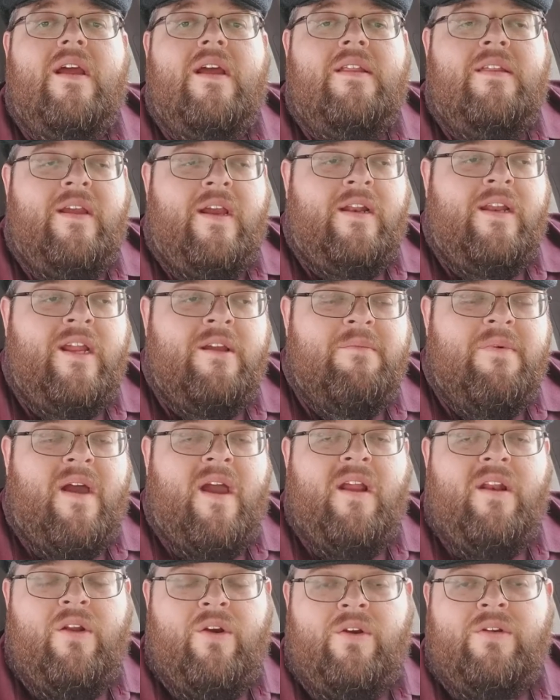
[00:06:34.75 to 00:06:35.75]
The idea
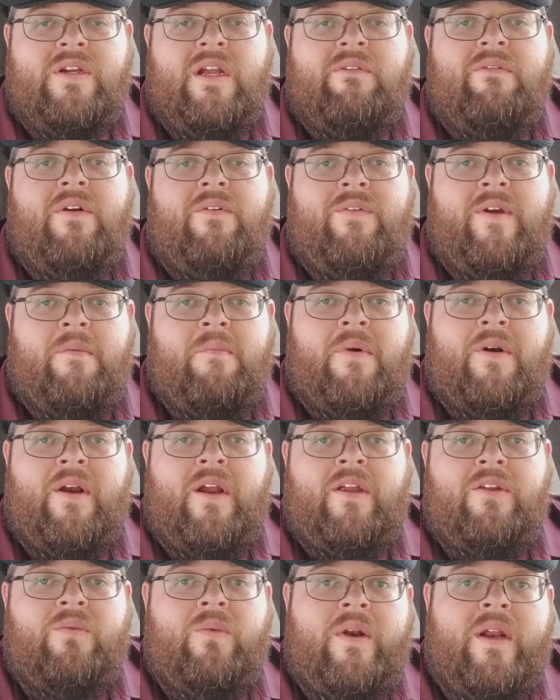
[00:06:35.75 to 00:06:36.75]
behind No Shave November
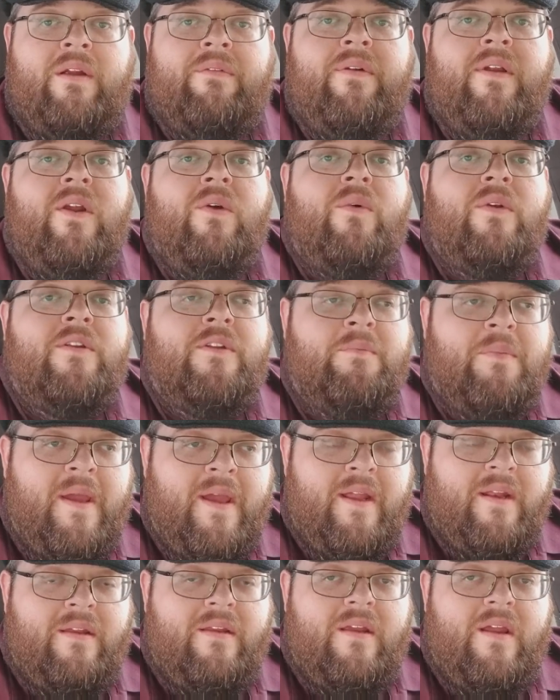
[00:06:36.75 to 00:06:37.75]
is whatever you would
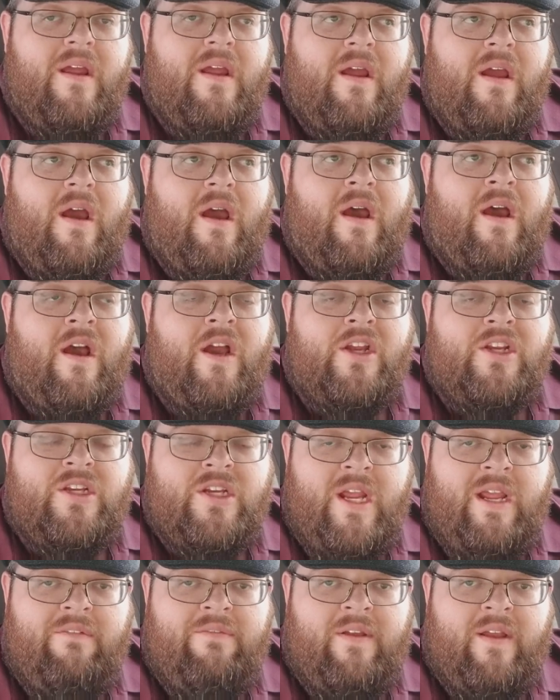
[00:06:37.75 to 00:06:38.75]
spend uh,
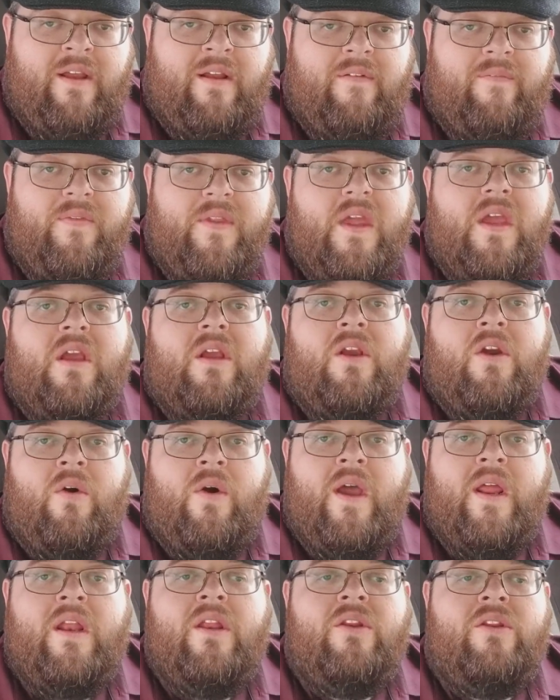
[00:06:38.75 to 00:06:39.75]
shaving, go
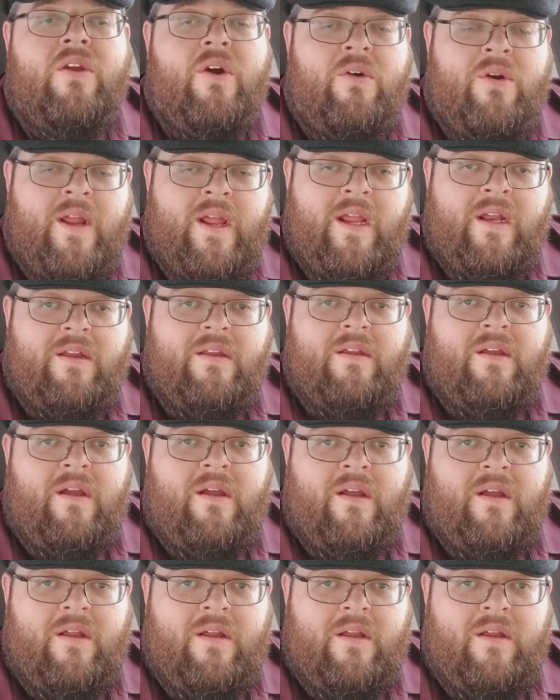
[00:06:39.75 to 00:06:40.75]
ahead and donate
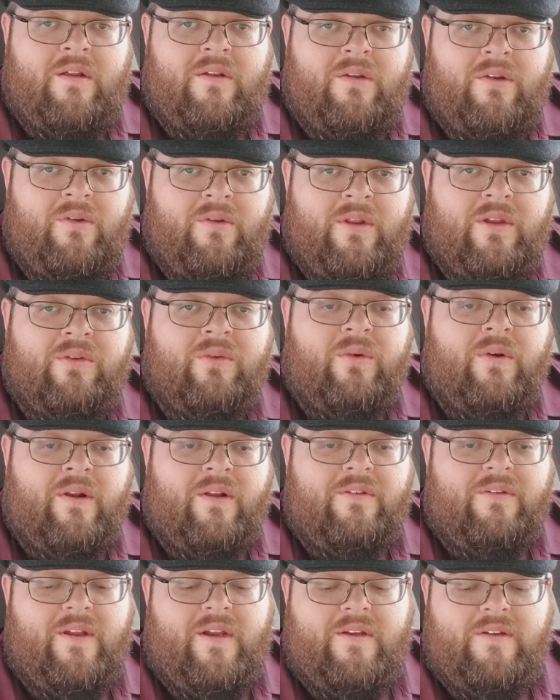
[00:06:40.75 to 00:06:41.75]
uh, to this
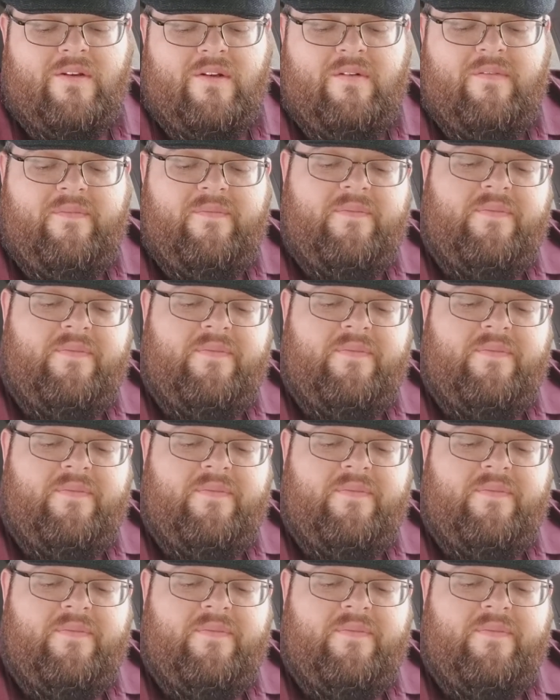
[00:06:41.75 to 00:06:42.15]
organization.